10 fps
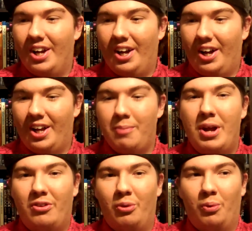it
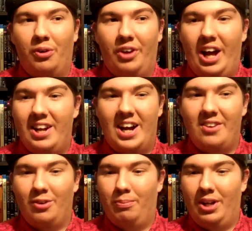makes the world a
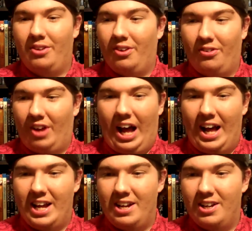nicer place, because
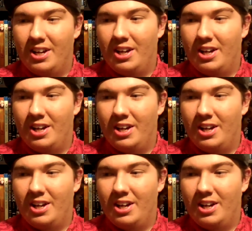I